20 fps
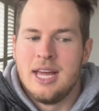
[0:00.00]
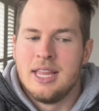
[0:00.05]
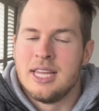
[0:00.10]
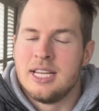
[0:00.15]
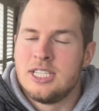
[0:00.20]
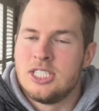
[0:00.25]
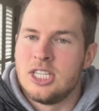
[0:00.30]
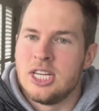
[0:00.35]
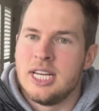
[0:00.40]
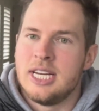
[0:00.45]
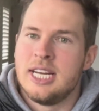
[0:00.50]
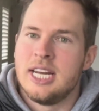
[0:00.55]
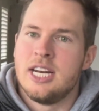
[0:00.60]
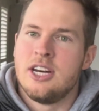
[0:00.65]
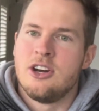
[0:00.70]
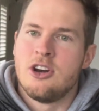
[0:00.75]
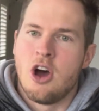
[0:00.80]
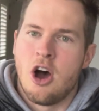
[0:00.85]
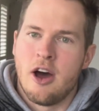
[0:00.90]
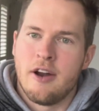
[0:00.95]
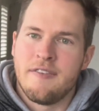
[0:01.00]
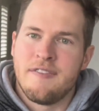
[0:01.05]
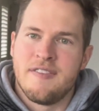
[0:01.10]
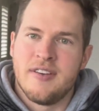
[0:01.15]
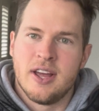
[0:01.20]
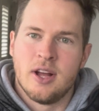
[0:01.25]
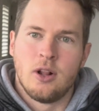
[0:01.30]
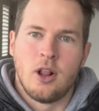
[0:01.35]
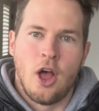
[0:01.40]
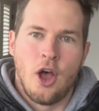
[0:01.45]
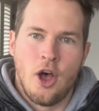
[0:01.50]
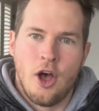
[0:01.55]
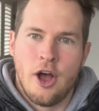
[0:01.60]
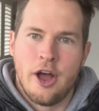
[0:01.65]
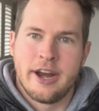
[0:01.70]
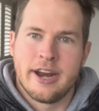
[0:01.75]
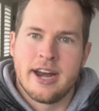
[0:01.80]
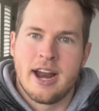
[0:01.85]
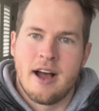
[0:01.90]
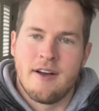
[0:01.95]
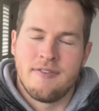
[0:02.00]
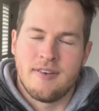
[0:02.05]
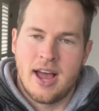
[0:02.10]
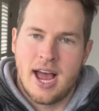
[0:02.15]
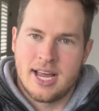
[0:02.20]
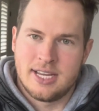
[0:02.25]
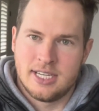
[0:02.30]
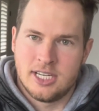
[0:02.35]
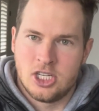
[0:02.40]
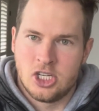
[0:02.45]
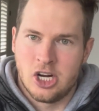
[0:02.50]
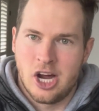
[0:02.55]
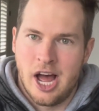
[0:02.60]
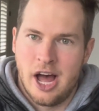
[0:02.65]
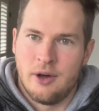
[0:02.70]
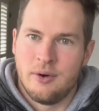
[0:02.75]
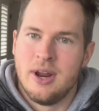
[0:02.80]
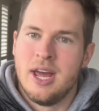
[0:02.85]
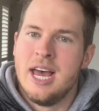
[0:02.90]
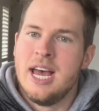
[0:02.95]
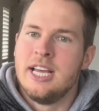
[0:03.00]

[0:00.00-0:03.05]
that she did not feel heard enough as a child.